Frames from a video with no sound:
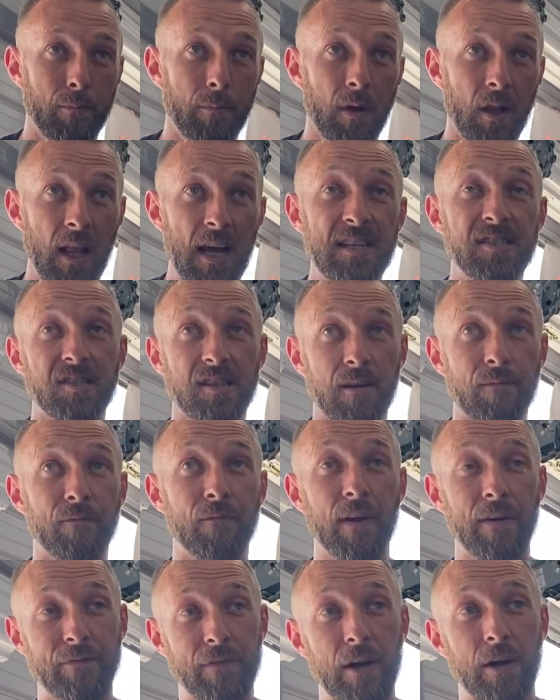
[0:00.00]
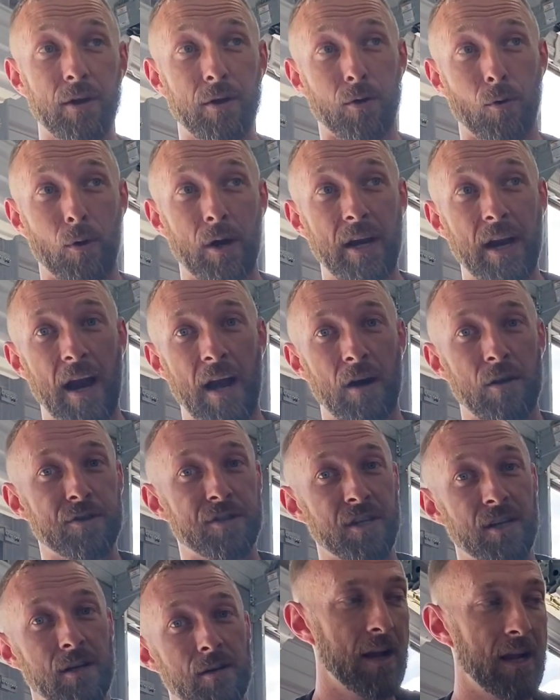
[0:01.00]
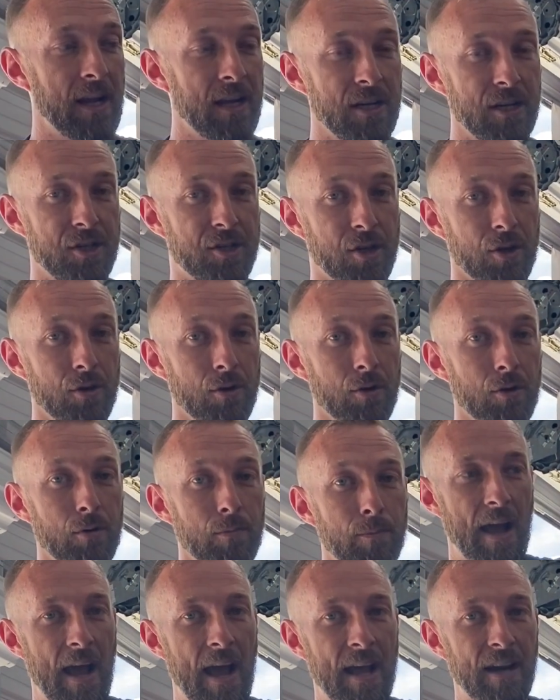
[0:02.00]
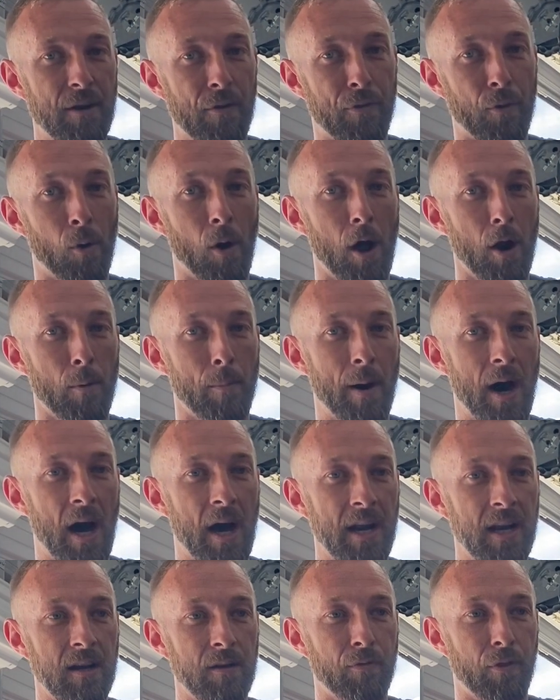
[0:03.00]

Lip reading: less than 50 degree air temp in the tube at the throttle body.